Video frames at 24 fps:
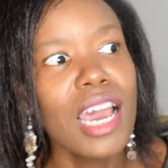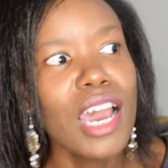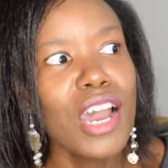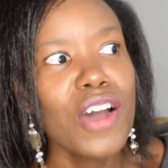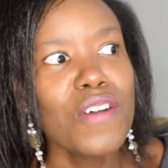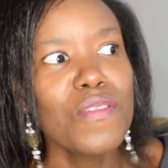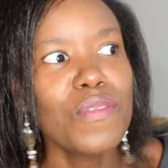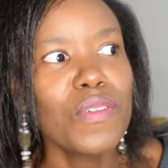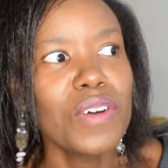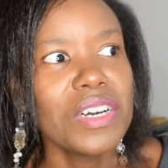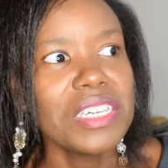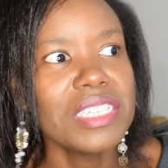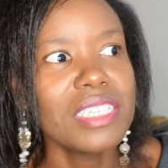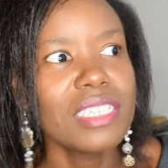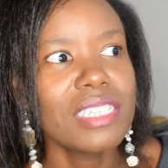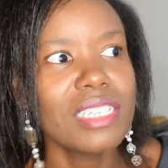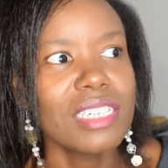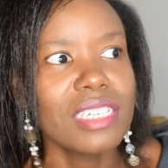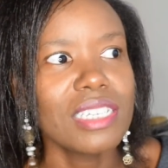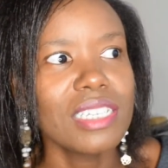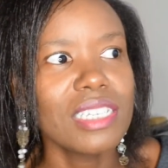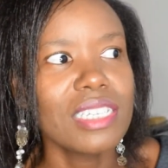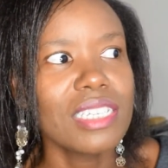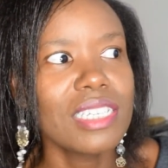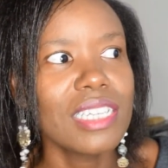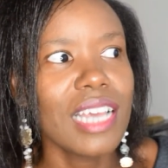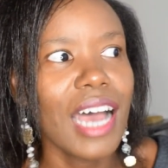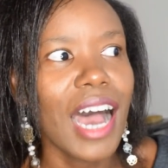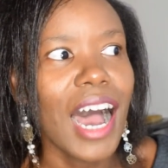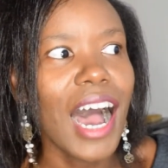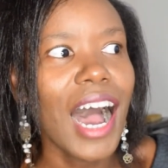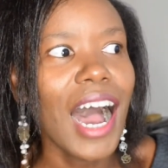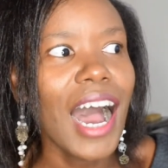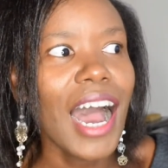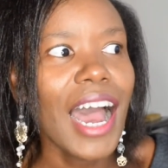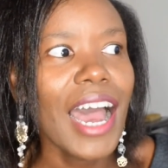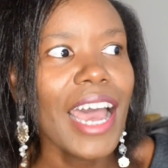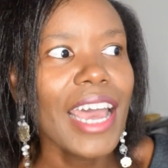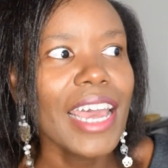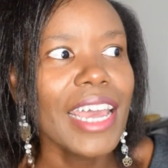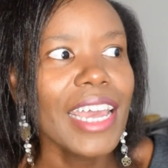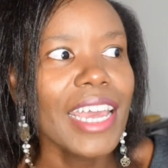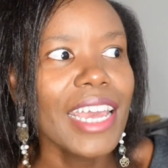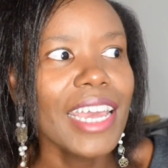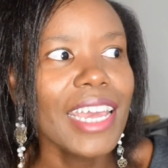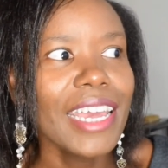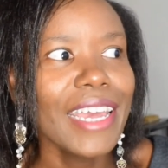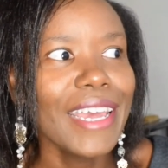For instance,
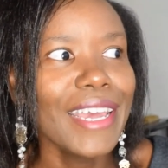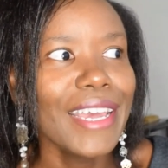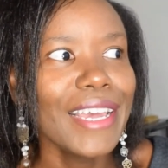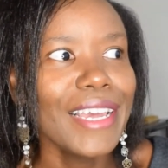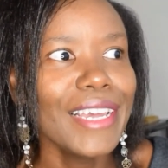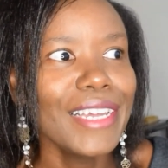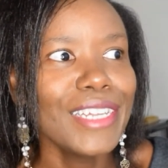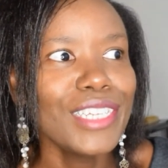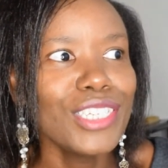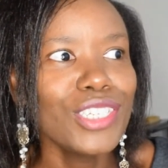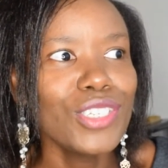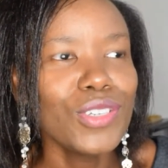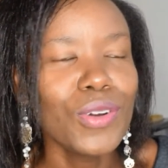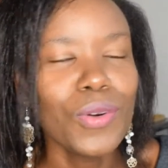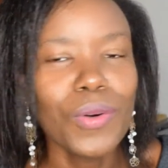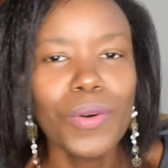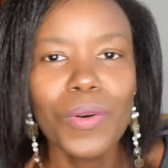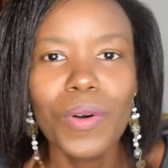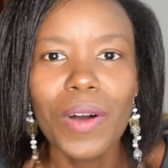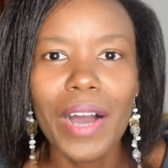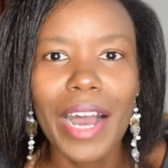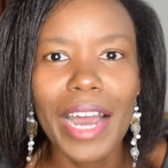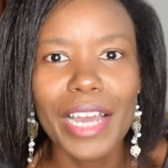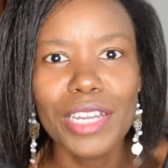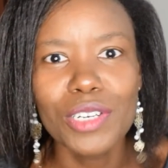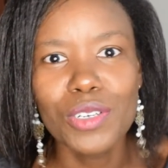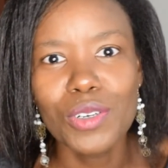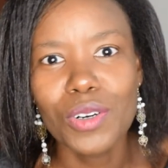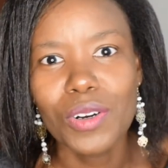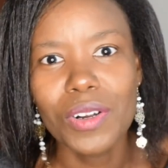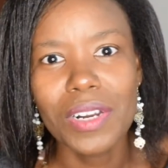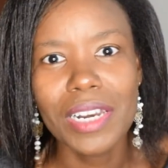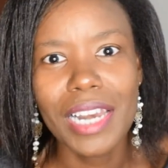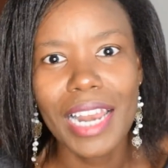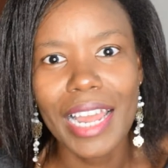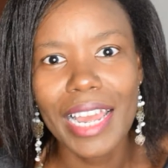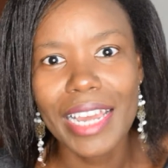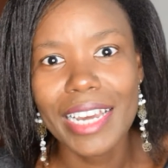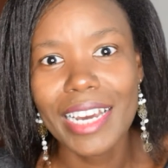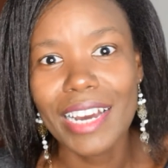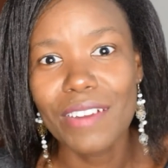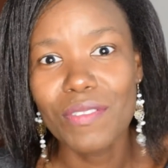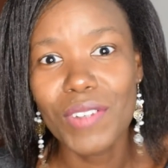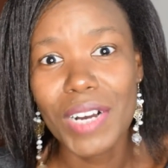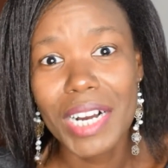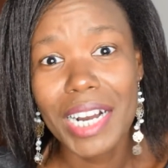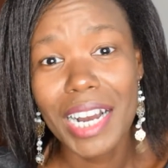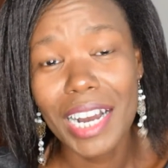I know I do not like
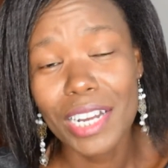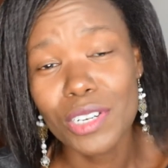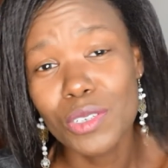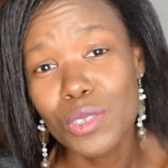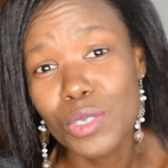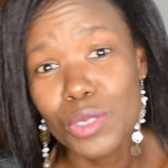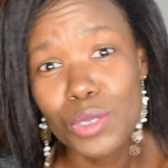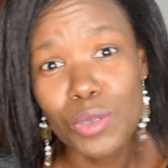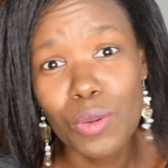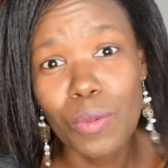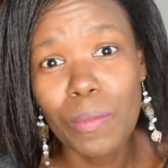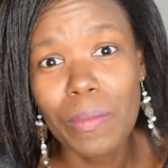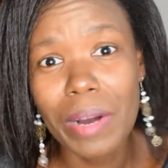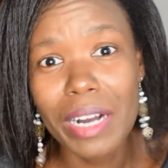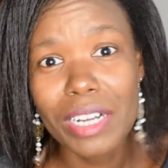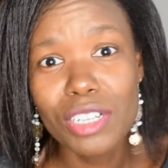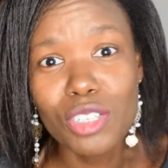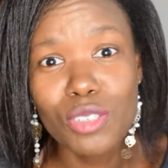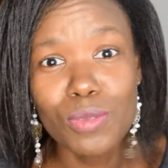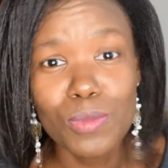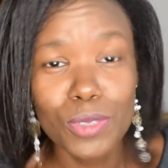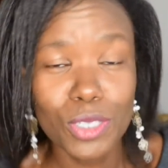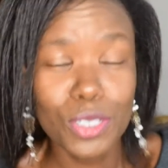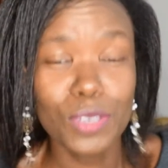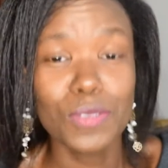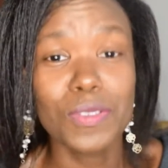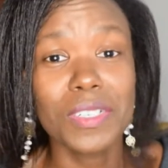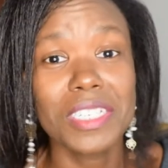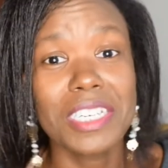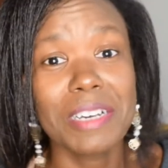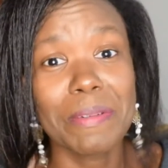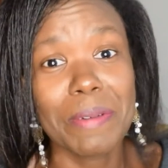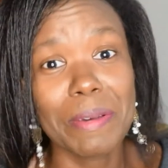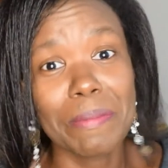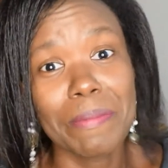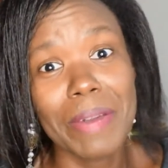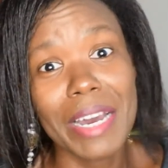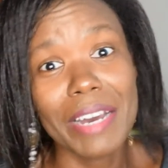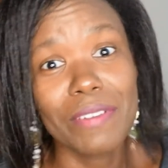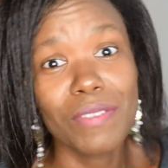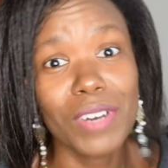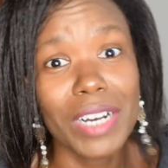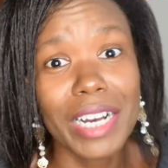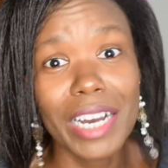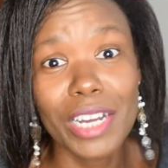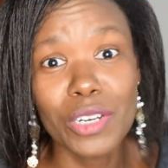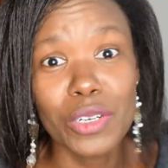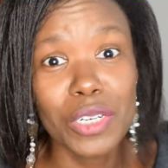avocado so much. Most of the time I buy
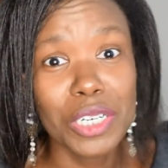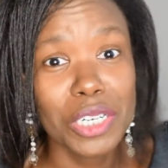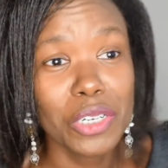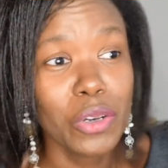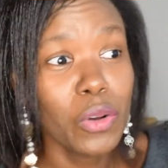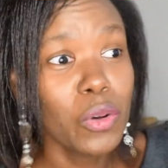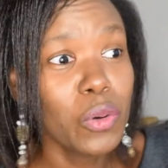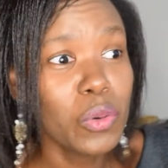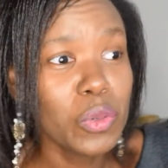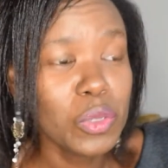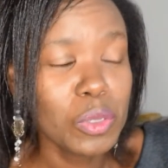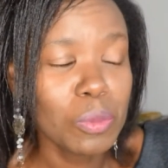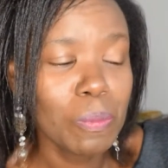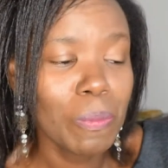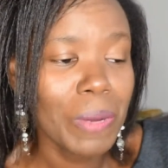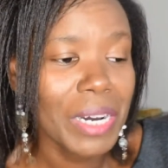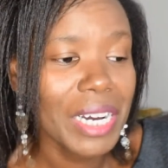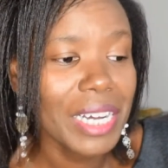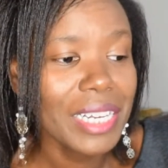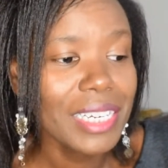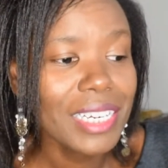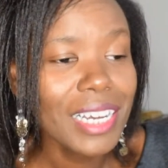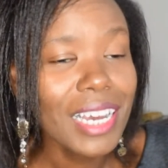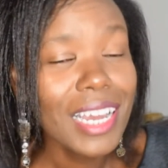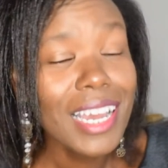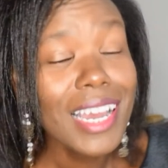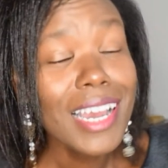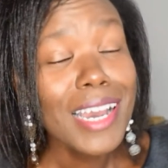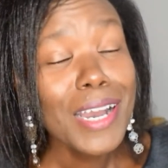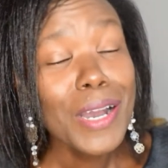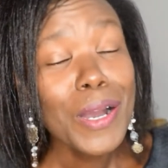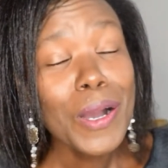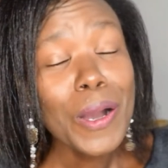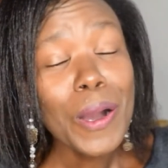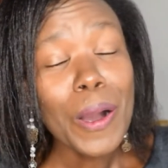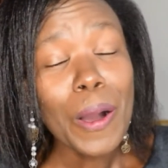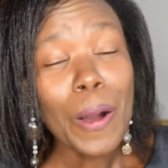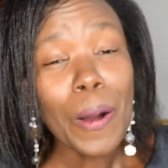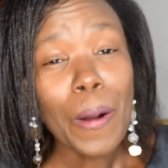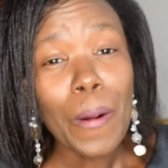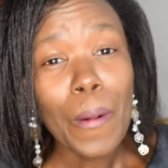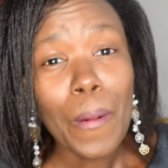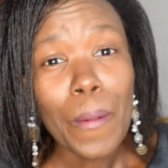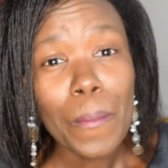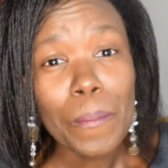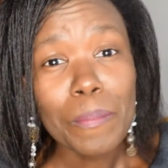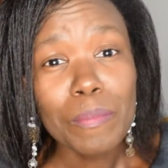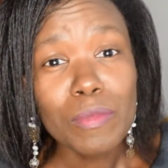avocado and it goes bad.
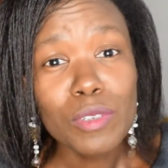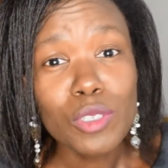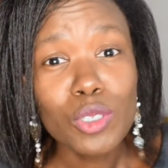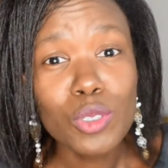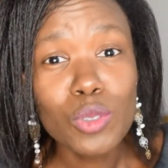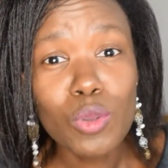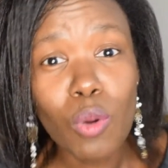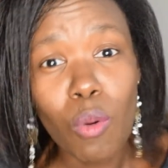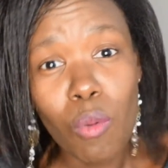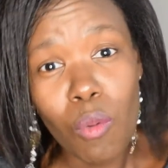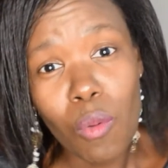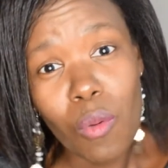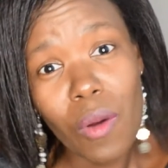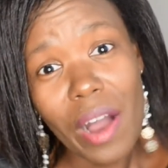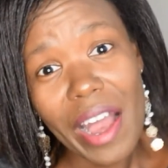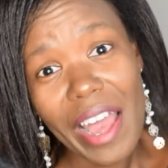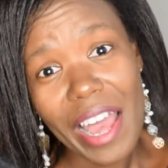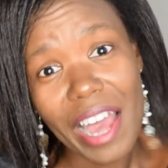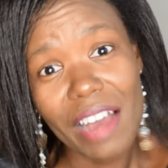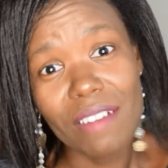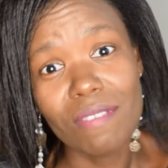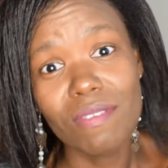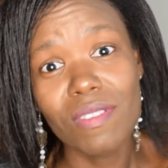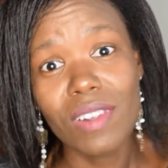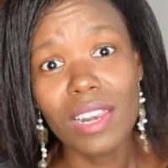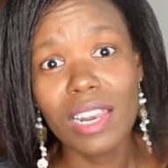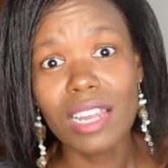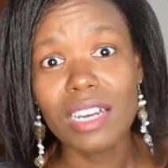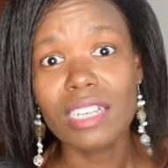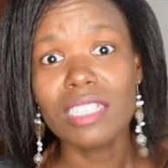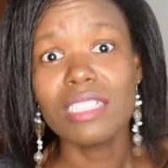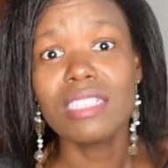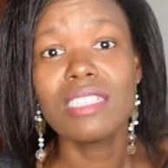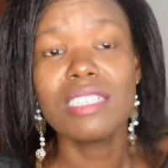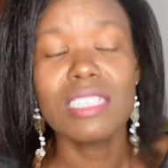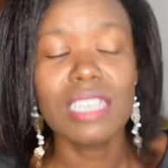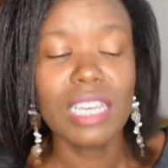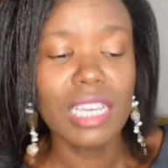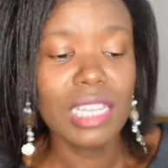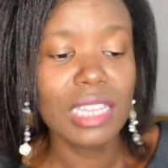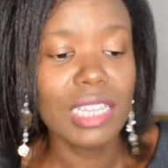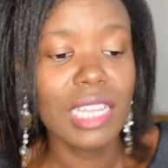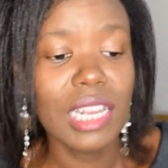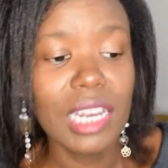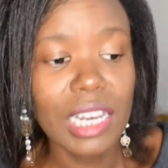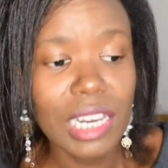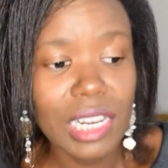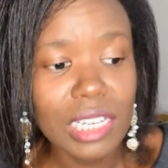So I have learned, in
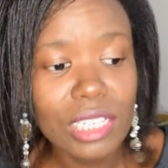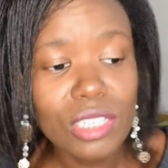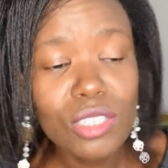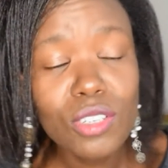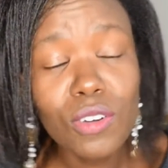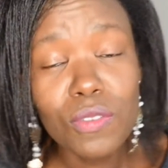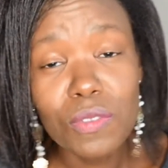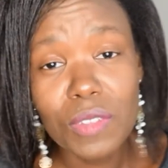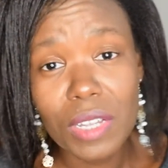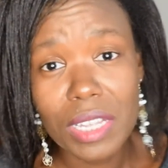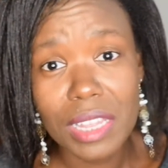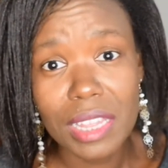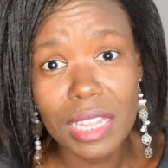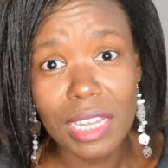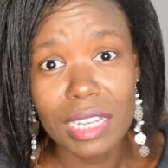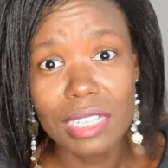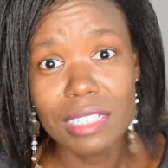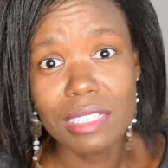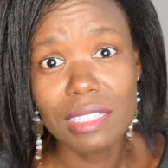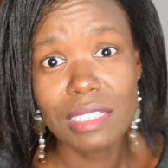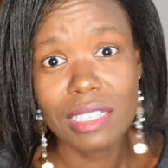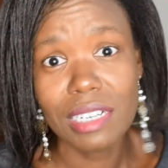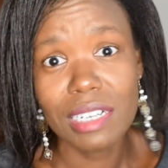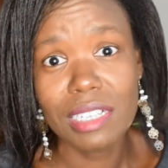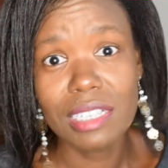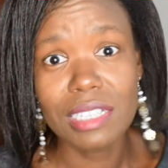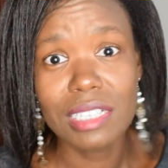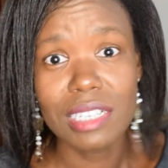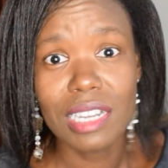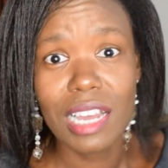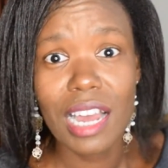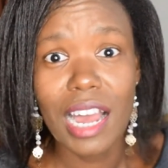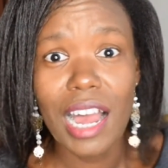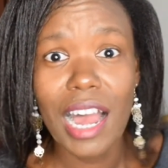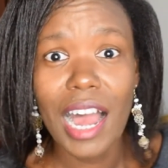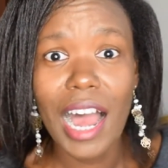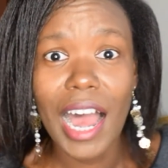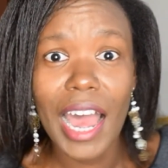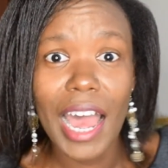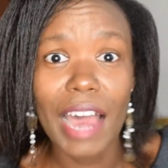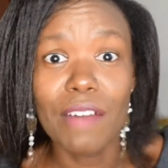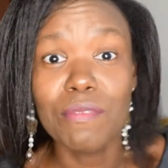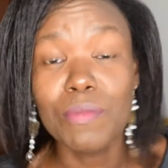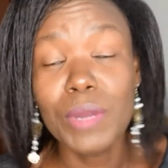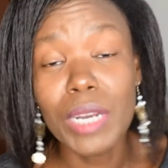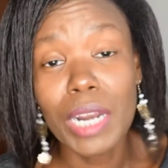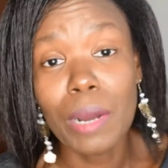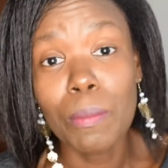the list of the things that I
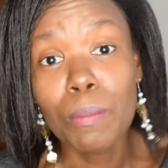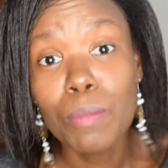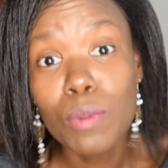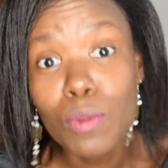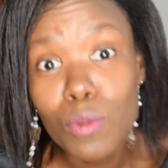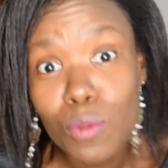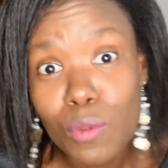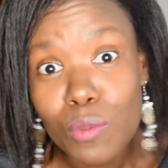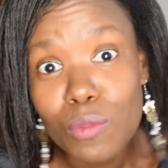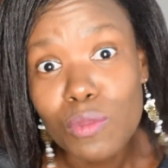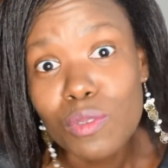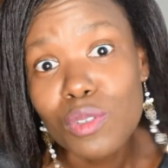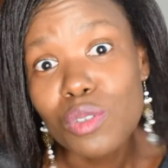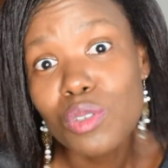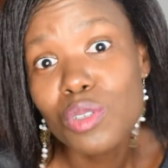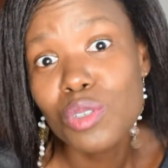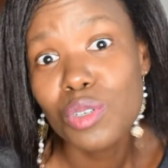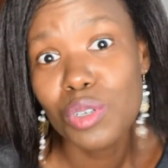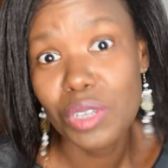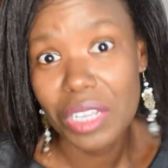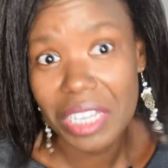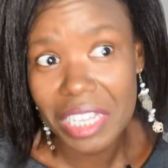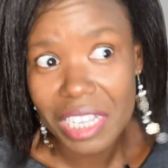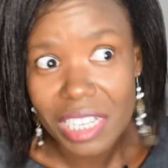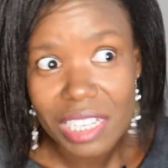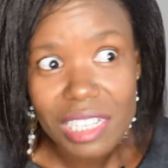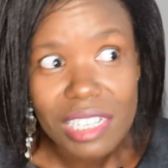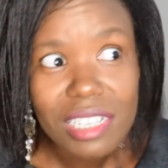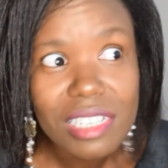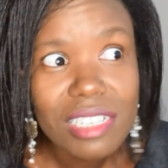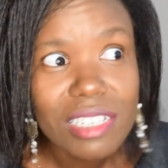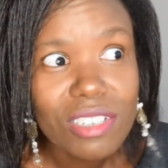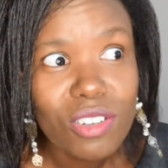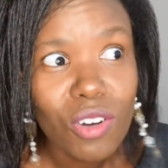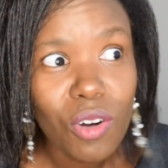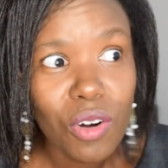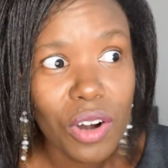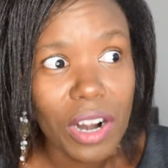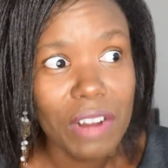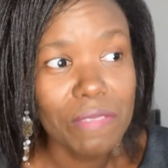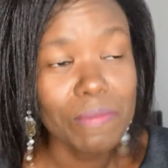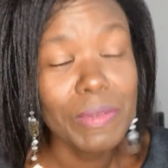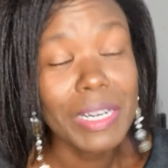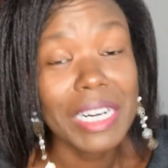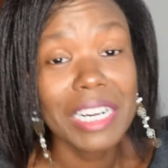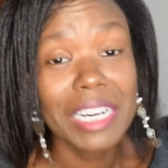have been approved to eat or have been